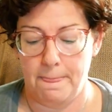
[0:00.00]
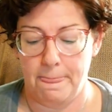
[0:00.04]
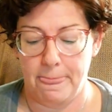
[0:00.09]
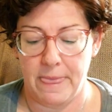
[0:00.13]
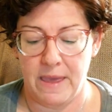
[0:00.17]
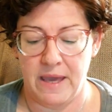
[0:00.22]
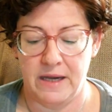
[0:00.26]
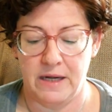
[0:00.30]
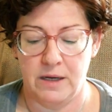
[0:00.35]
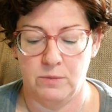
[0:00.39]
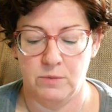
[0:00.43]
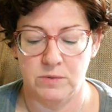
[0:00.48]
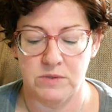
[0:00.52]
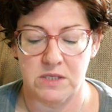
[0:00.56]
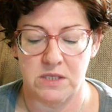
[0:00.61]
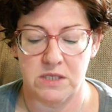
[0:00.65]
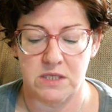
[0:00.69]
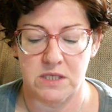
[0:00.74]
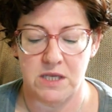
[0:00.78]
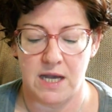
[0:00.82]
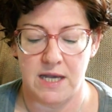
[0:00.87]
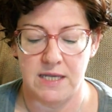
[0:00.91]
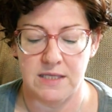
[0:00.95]
And it was a
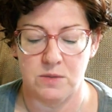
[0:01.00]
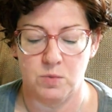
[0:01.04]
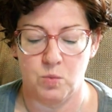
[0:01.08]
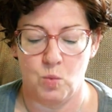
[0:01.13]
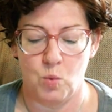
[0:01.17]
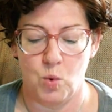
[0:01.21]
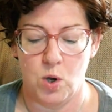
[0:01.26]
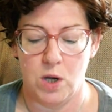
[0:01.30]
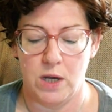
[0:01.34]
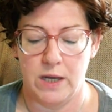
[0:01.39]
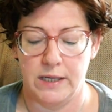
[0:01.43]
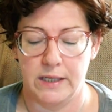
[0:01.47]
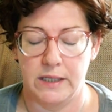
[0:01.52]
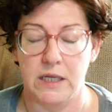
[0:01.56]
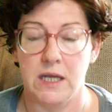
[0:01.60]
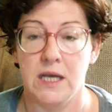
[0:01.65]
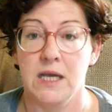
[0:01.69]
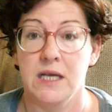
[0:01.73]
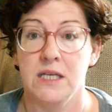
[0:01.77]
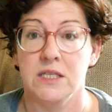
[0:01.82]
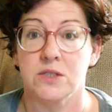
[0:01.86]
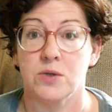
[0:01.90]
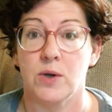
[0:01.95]
size 1.
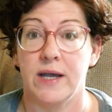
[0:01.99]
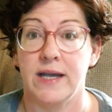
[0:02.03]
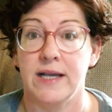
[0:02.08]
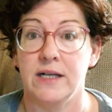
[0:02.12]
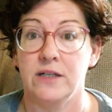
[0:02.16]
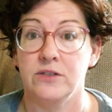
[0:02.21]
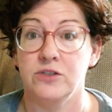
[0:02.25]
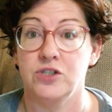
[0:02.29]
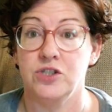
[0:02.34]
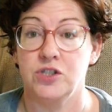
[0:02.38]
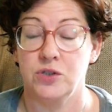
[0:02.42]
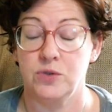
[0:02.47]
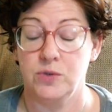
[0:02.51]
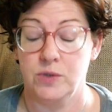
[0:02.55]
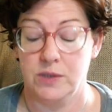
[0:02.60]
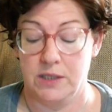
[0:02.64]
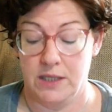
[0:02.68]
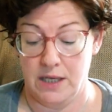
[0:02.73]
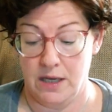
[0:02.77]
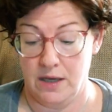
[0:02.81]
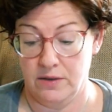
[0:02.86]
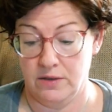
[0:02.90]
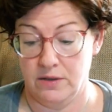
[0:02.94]
So I held 2
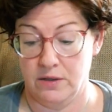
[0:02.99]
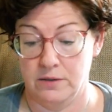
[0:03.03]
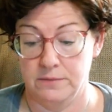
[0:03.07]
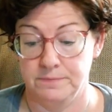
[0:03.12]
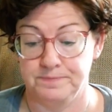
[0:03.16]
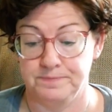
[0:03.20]
together.